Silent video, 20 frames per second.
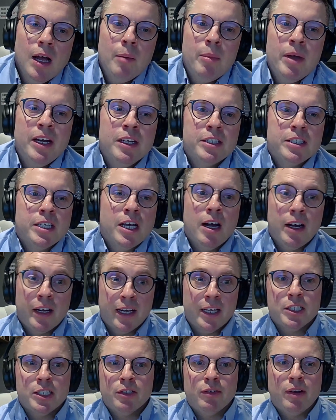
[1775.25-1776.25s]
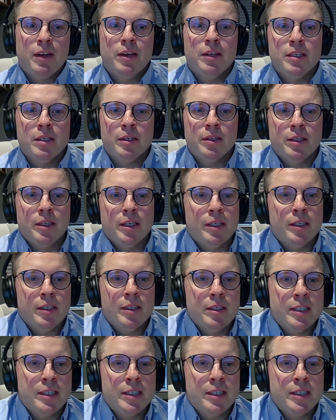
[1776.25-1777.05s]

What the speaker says: I mean, the targets around the